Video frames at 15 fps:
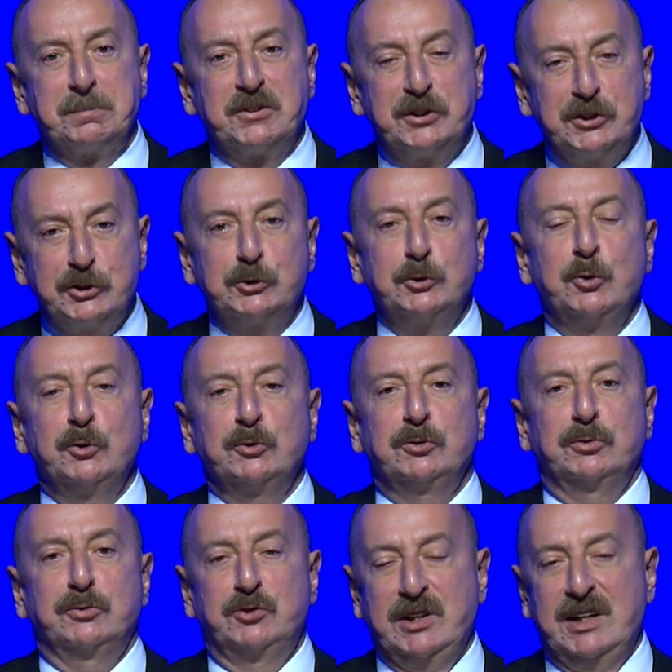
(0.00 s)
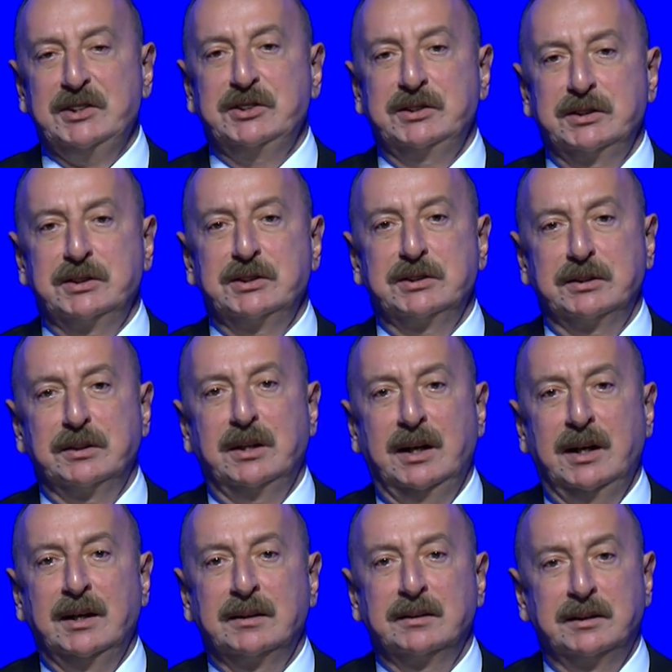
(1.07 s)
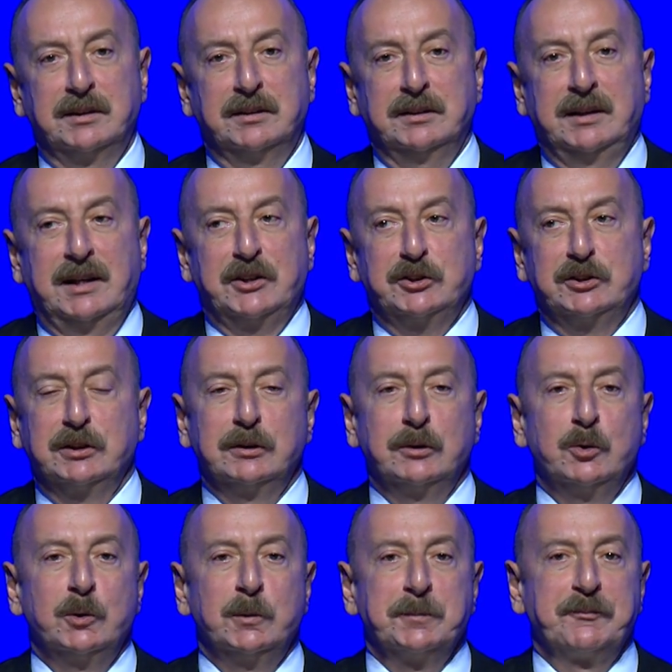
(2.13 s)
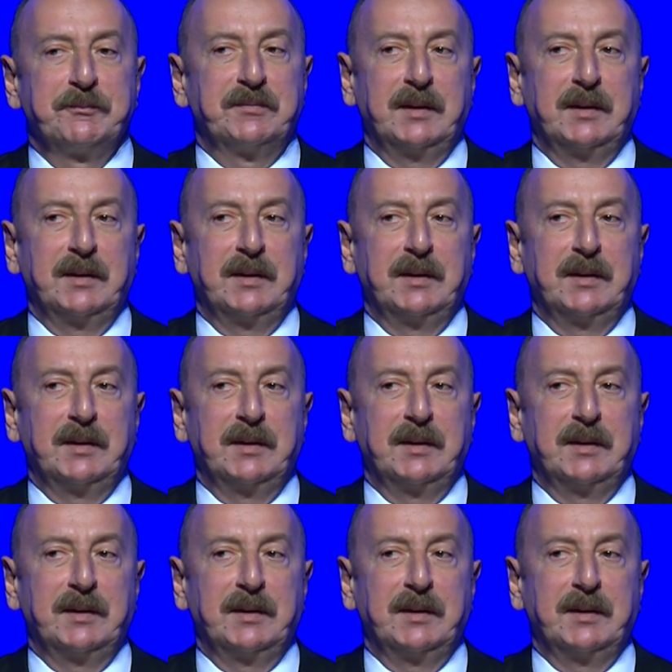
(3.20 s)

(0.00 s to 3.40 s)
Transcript: restored justice and international law